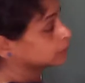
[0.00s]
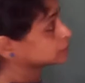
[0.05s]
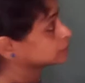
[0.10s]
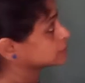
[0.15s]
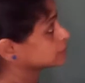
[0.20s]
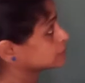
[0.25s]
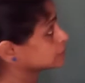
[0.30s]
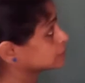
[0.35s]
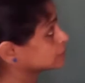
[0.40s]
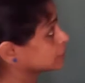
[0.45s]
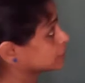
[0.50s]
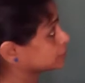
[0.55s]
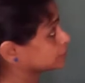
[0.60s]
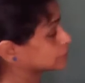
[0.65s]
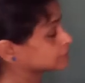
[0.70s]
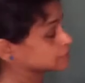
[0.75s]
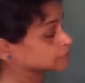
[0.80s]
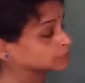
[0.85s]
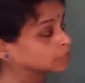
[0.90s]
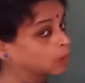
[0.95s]
This
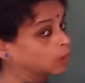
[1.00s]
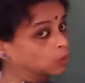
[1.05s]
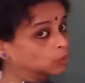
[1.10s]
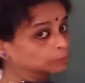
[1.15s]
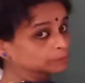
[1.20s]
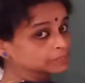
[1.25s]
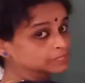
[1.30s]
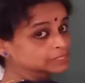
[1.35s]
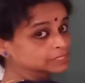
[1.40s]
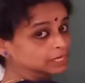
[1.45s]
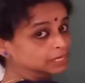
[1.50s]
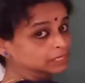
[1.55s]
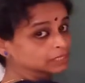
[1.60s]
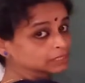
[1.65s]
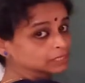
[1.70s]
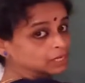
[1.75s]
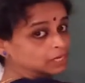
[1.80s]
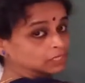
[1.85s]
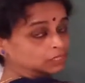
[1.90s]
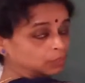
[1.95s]
represents the
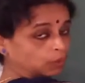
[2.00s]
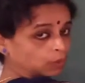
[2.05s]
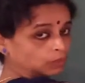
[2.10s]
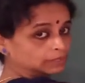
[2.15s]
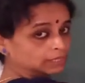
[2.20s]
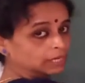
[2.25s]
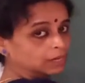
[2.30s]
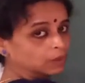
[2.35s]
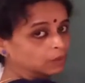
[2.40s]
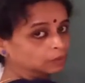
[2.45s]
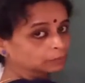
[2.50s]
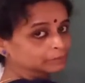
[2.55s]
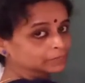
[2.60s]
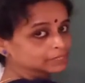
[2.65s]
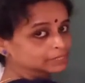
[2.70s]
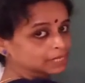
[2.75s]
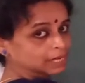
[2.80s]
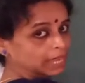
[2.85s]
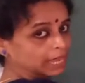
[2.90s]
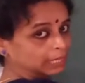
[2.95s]
total
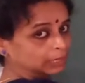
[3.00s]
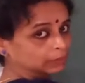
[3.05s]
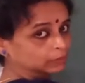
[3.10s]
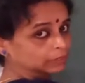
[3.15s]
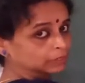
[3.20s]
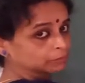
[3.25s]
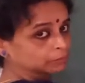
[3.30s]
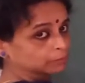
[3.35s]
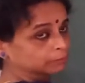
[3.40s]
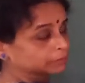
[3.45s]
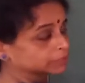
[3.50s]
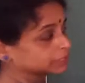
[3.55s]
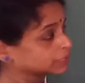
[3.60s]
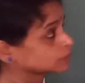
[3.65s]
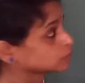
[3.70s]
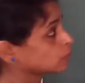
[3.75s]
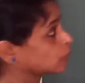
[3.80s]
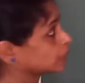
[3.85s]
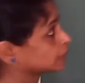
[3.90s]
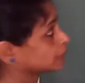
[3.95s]
orbital angular momentum
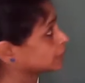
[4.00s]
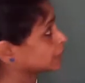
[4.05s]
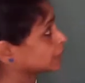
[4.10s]
quantum